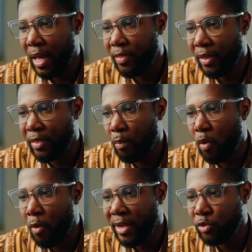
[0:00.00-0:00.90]
And then the
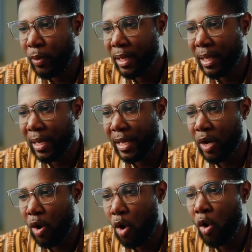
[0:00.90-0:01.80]
moment we
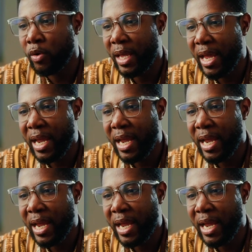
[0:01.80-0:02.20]
click on